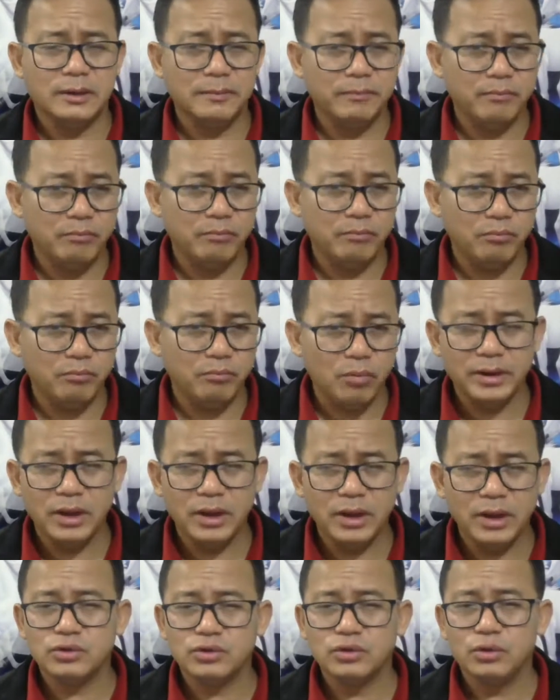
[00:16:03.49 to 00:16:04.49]
moment.
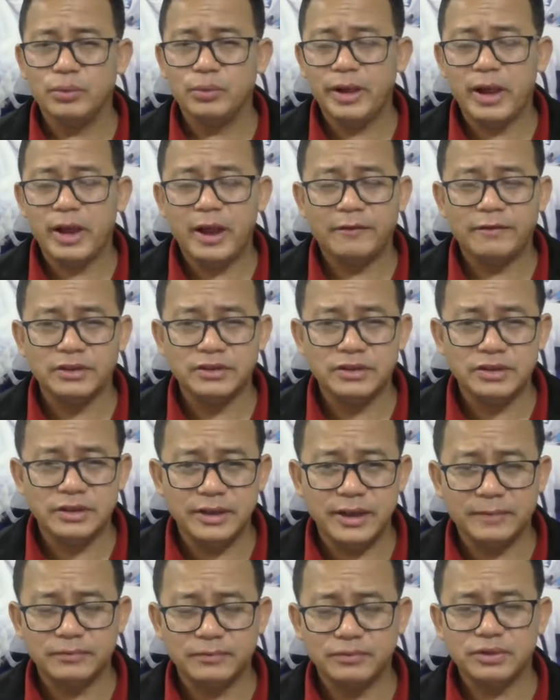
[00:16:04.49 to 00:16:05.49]
So we have the
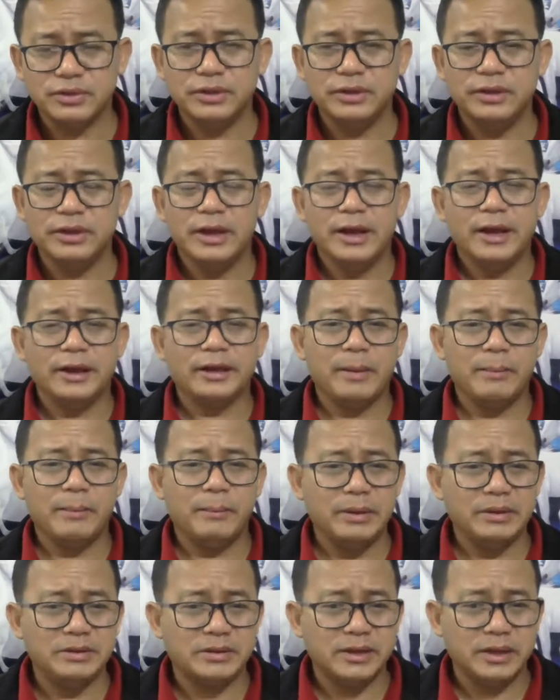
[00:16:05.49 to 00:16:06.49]
CFC
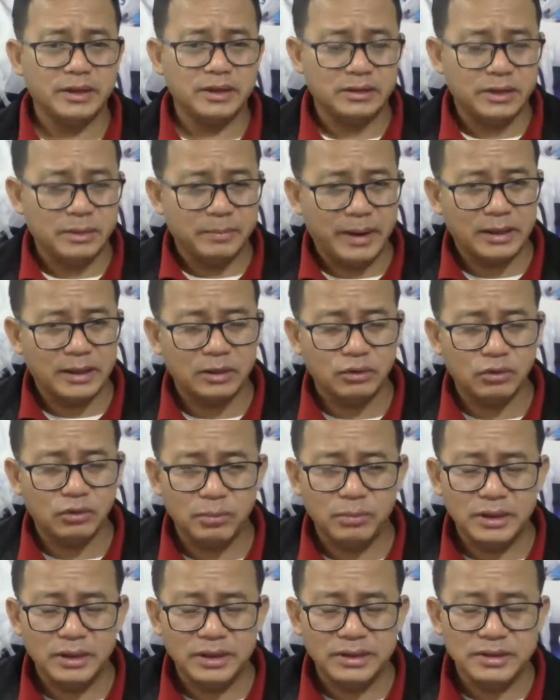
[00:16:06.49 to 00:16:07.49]
campaigns conducted by the
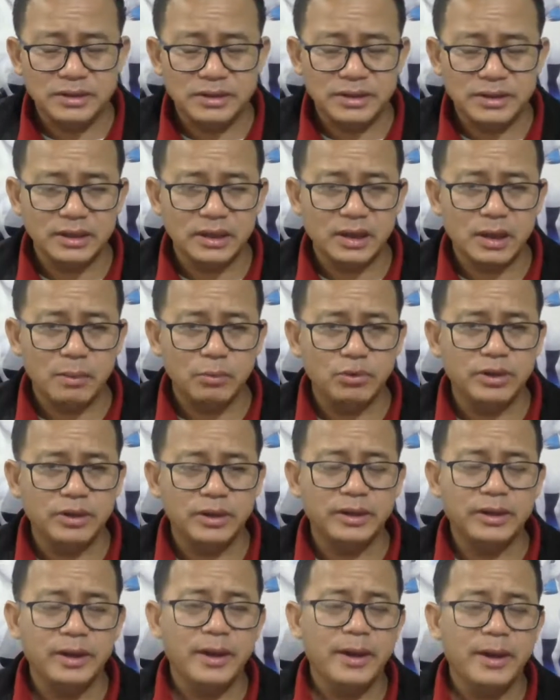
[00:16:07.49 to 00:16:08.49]
top leaders in the
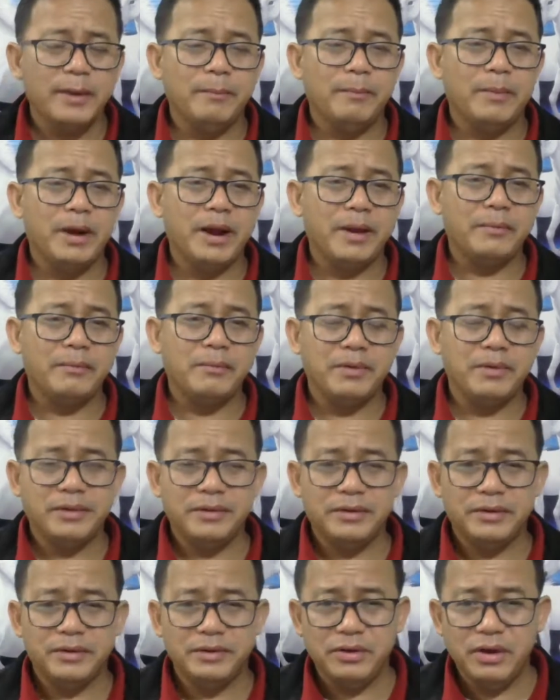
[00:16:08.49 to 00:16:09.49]
community. My
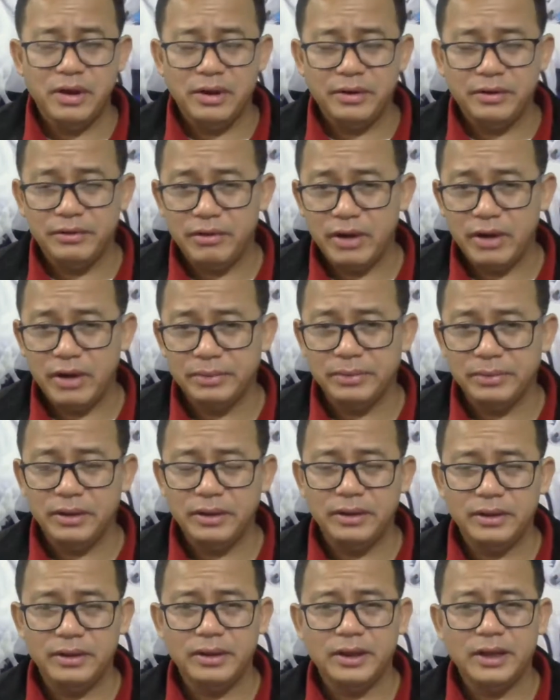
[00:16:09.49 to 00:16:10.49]
brother
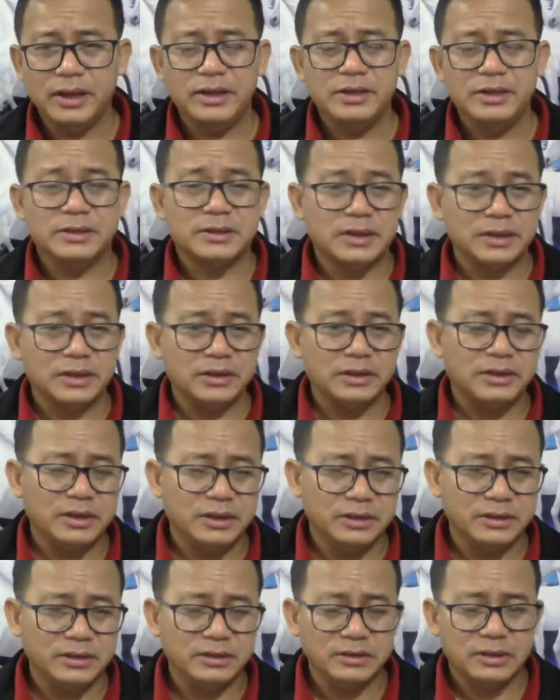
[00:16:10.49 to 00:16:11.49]
Randy is
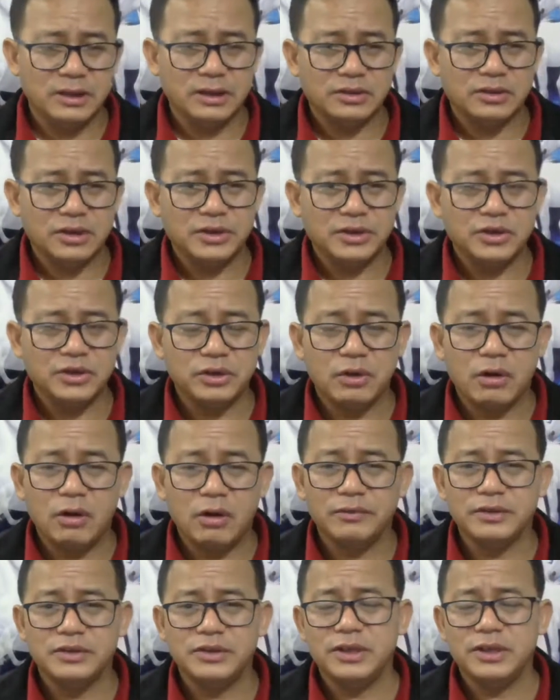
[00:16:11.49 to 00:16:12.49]
conducting the session
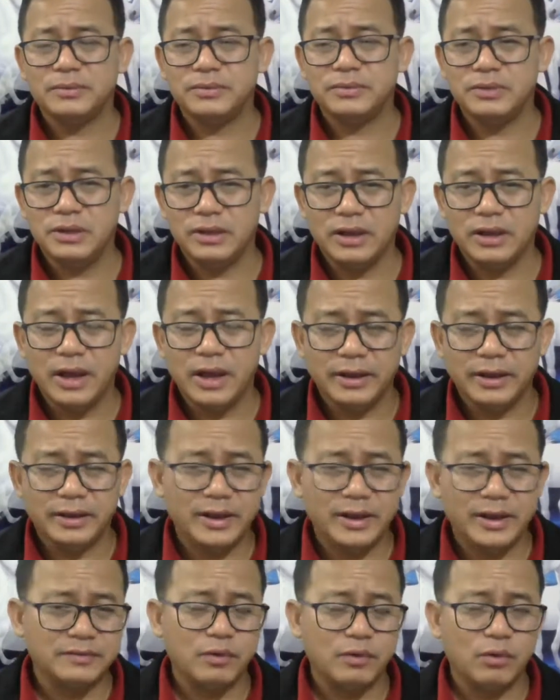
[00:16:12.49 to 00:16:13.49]
of the CFC
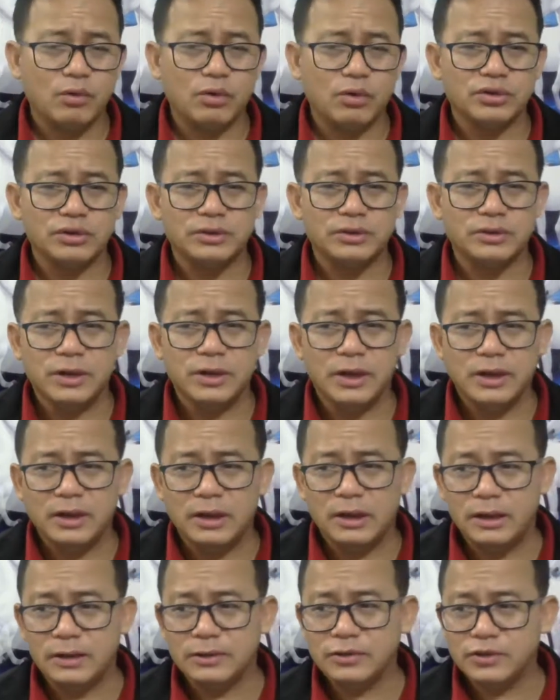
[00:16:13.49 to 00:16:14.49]
cash flow costing
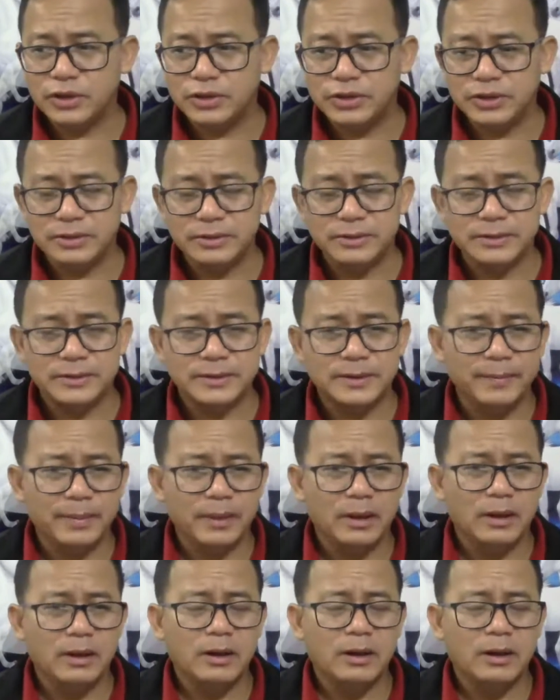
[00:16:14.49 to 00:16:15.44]
sessions